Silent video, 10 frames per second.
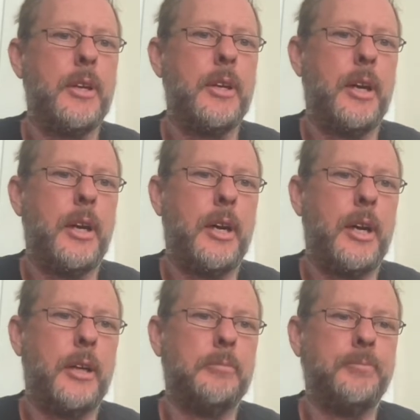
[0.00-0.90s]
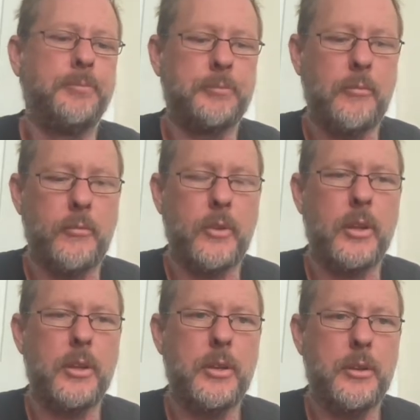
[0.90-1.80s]

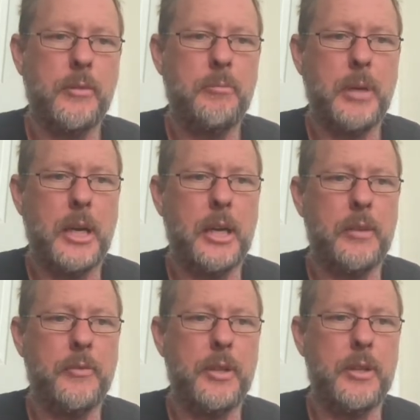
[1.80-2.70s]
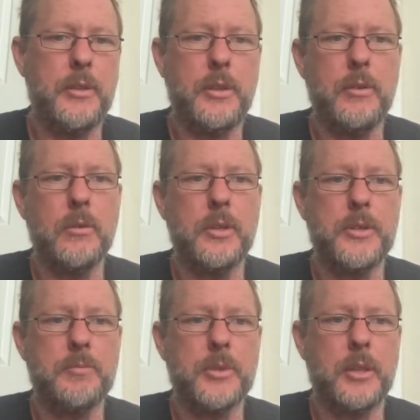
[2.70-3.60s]
part of the
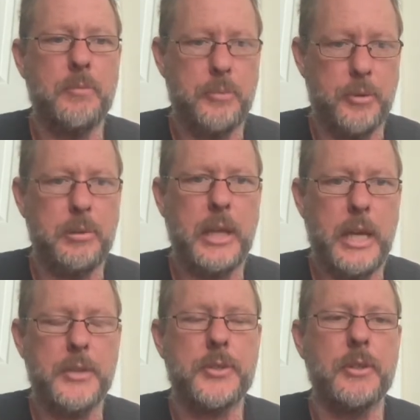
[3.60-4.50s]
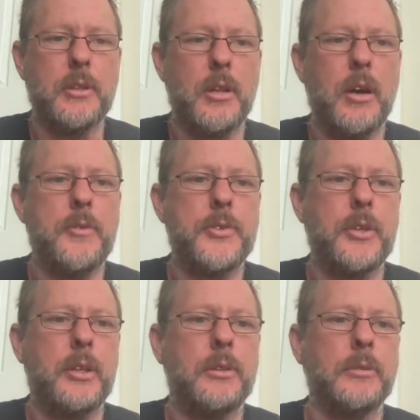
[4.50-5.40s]
organism's, the plant's life
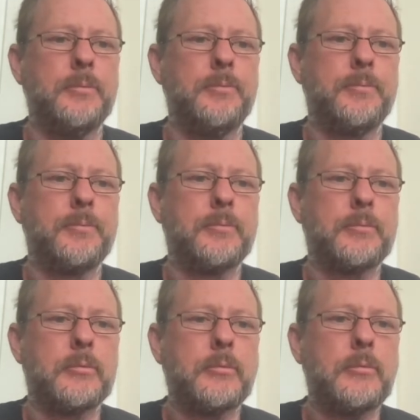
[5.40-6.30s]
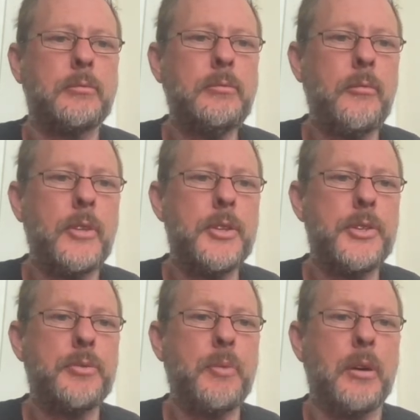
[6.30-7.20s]
cycle.
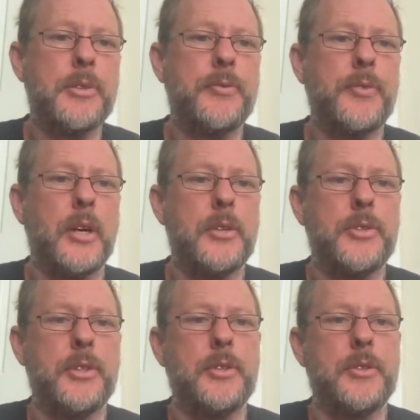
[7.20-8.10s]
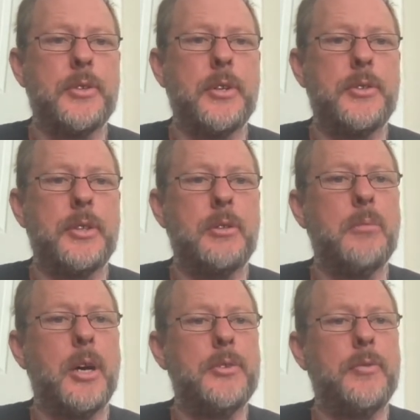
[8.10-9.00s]
This is where it's photosynthesizing the
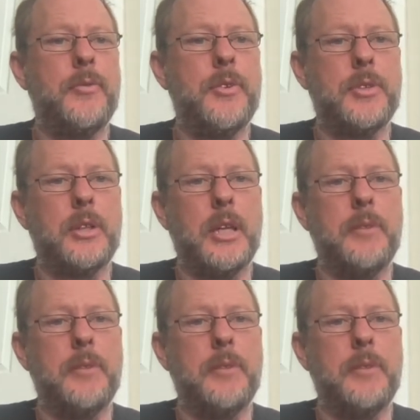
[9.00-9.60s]
most efficiently.